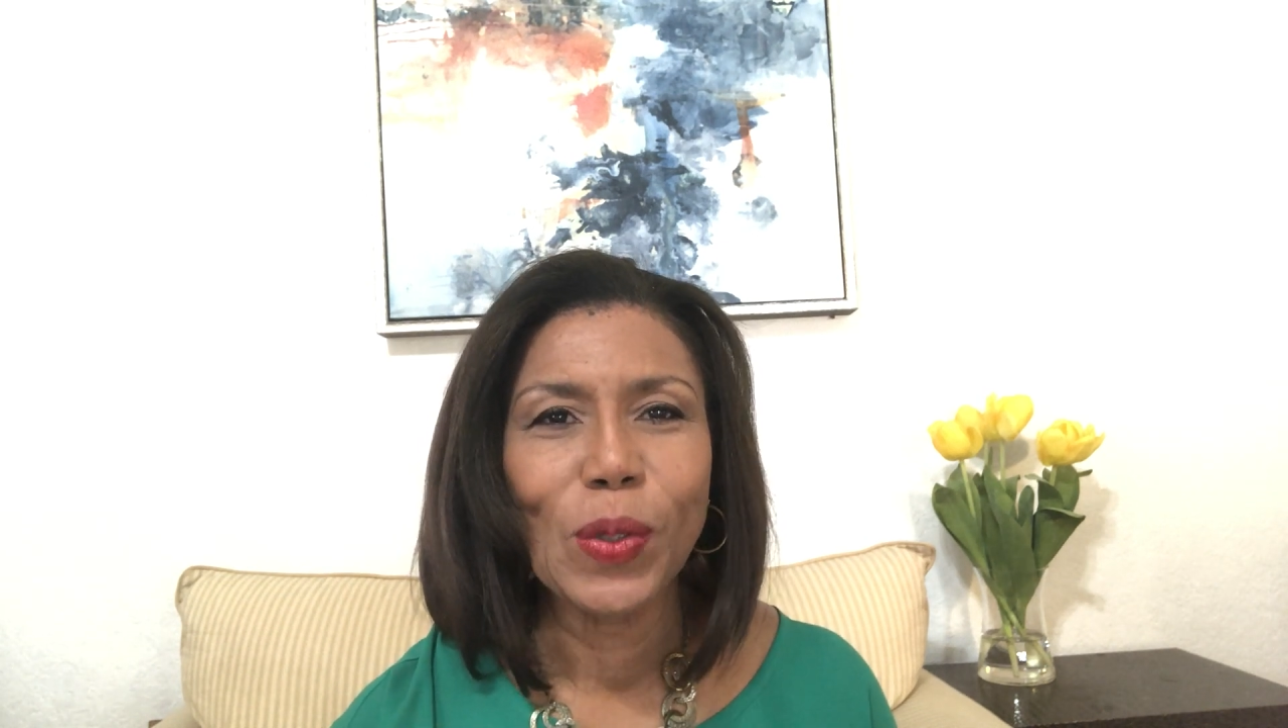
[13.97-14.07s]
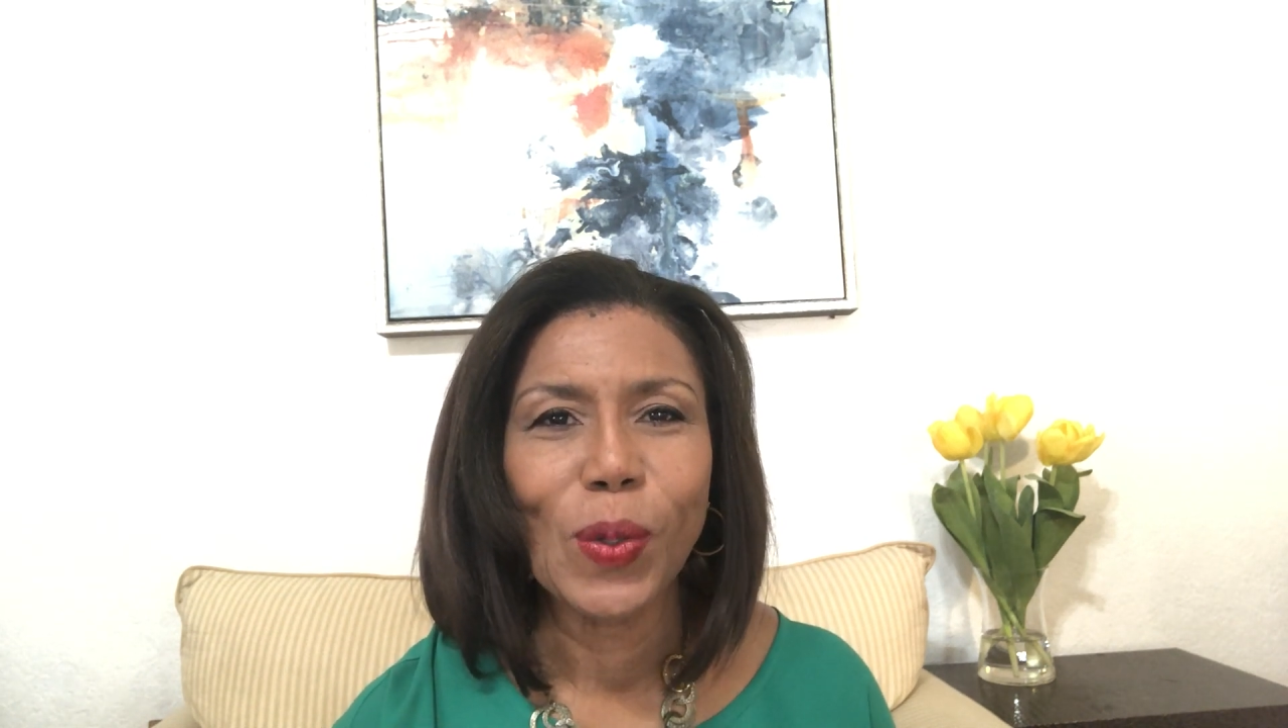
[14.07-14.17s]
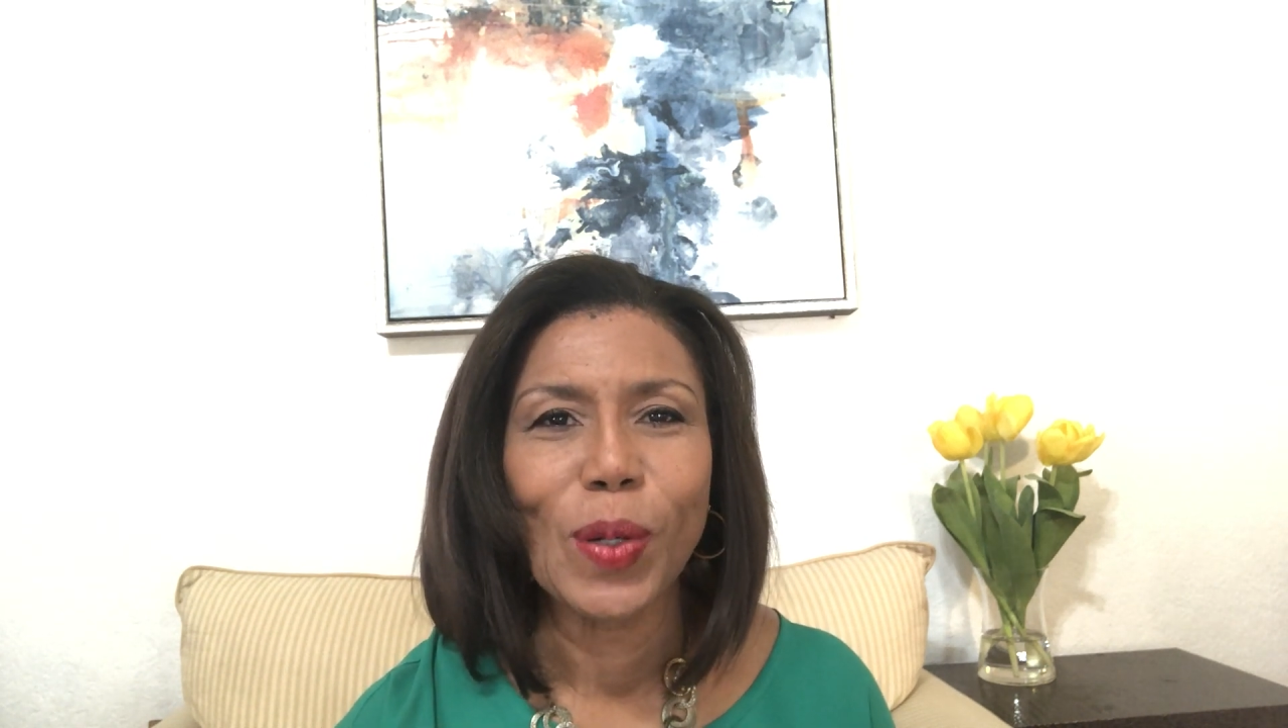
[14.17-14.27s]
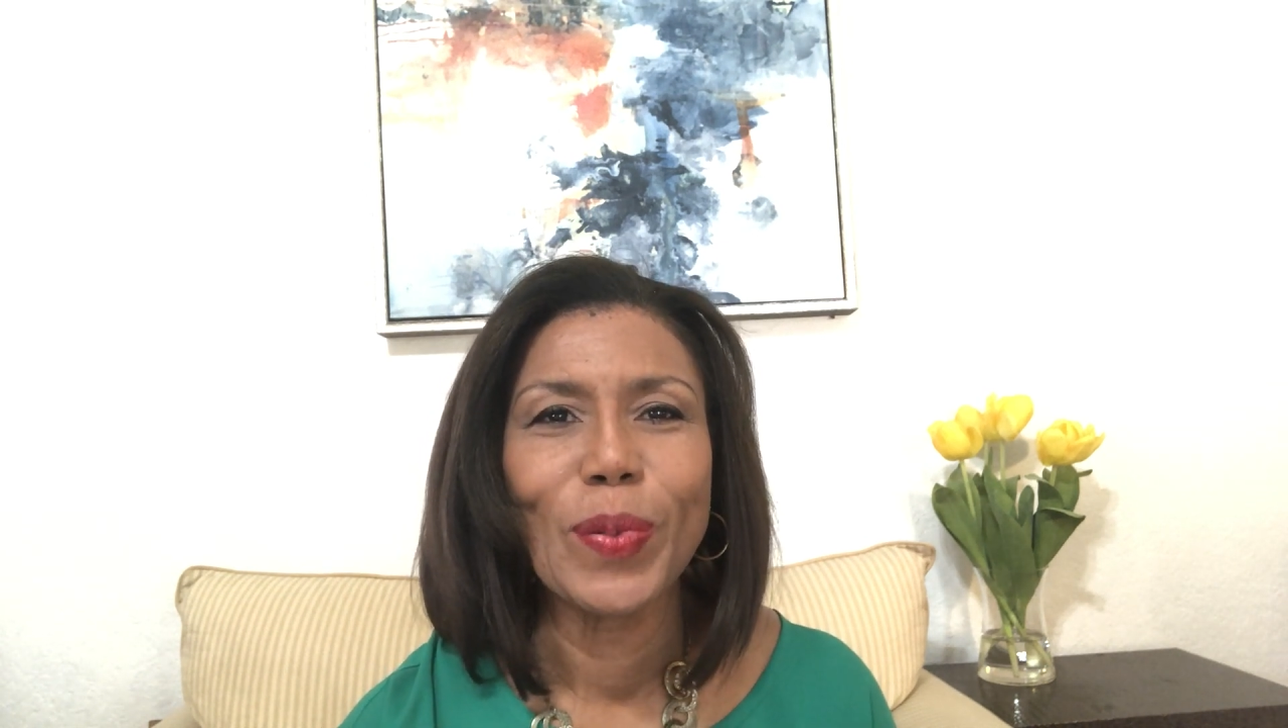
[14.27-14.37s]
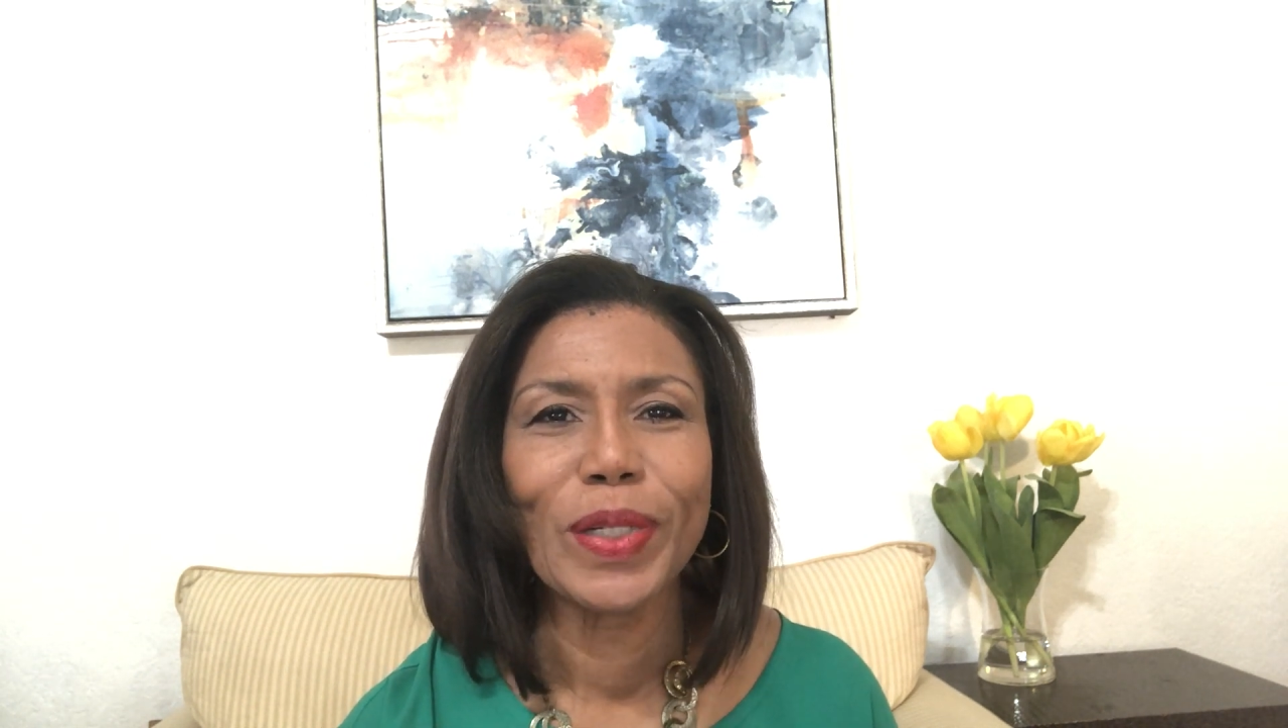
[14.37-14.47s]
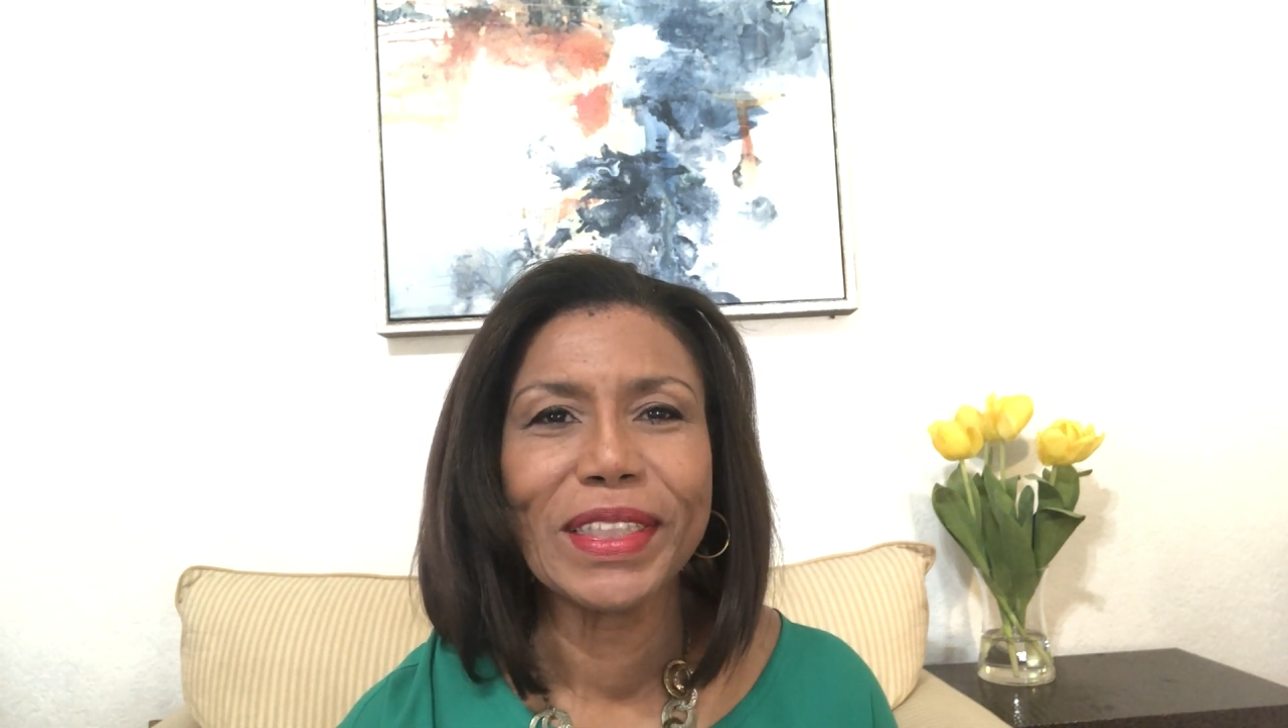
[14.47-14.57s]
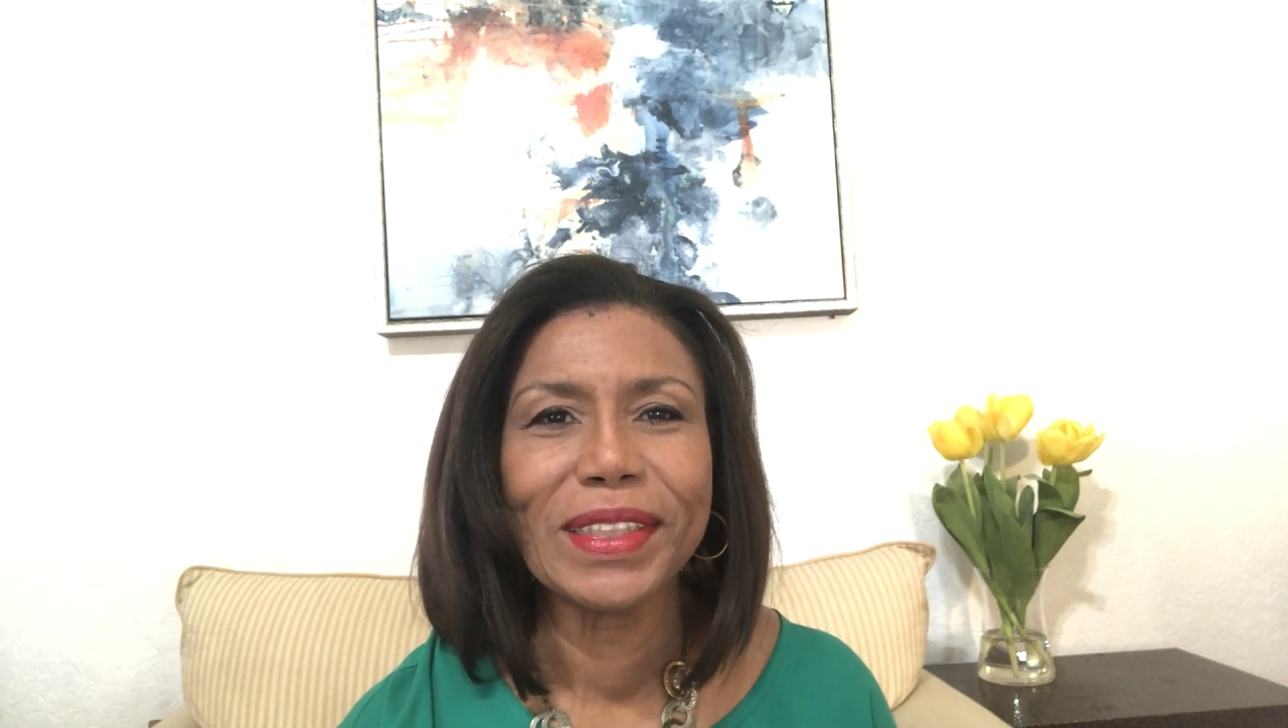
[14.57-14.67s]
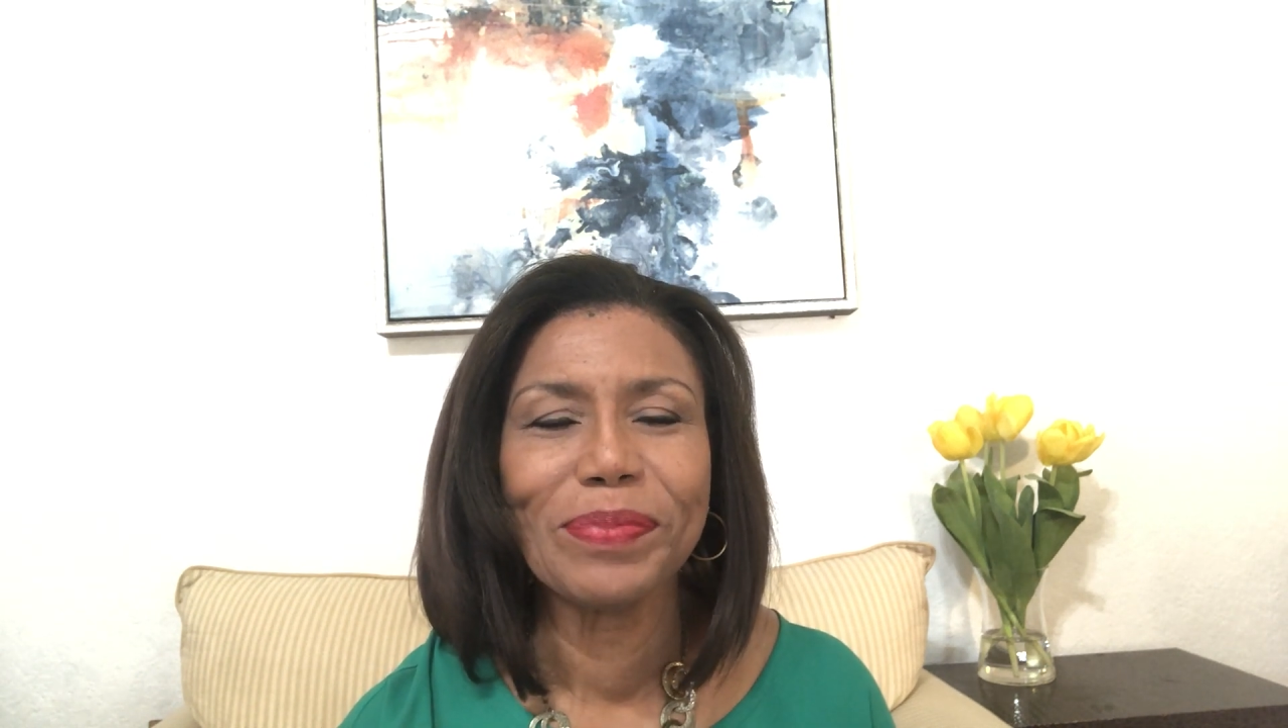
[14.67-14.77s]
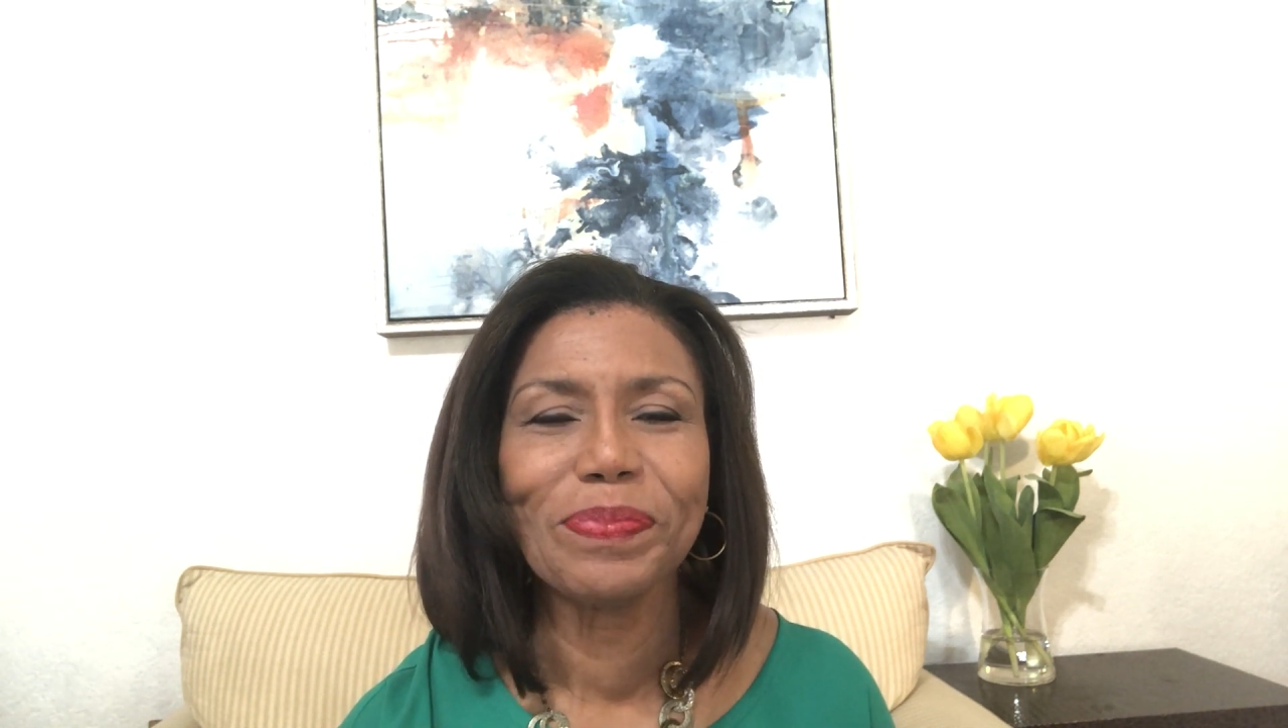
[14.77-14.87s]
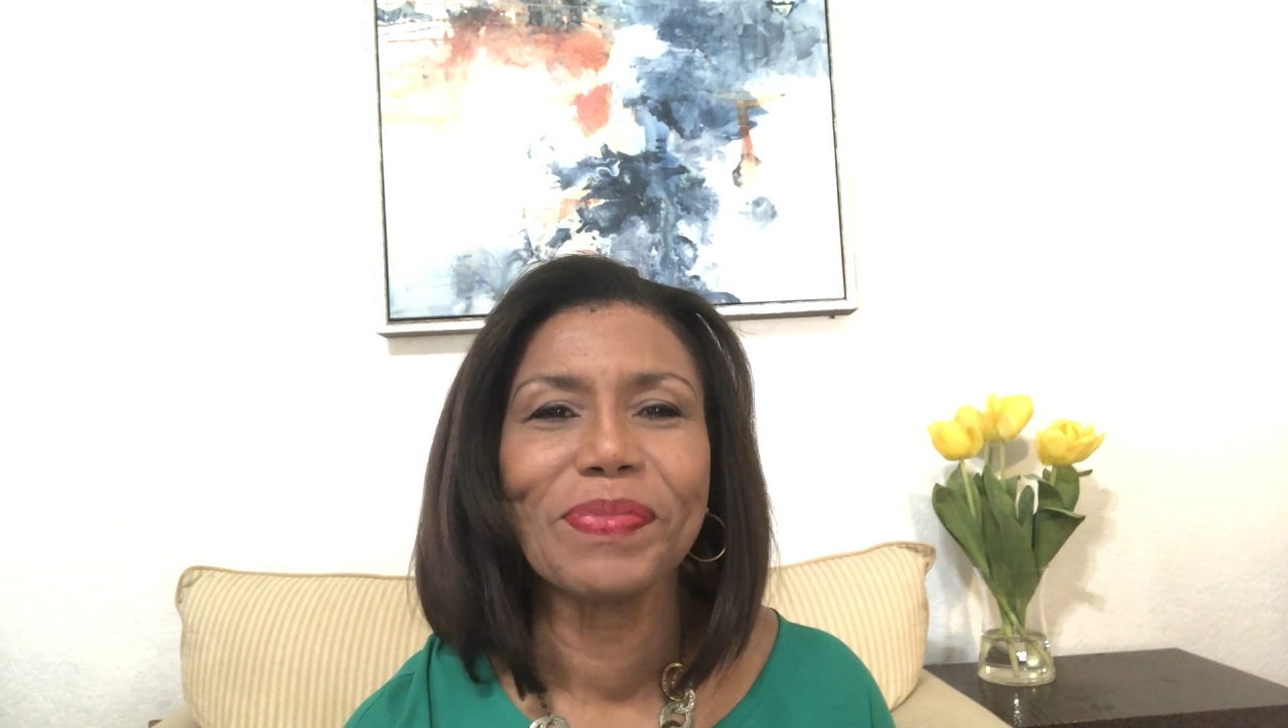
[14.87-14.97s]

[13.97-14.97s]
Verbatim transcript: corporate.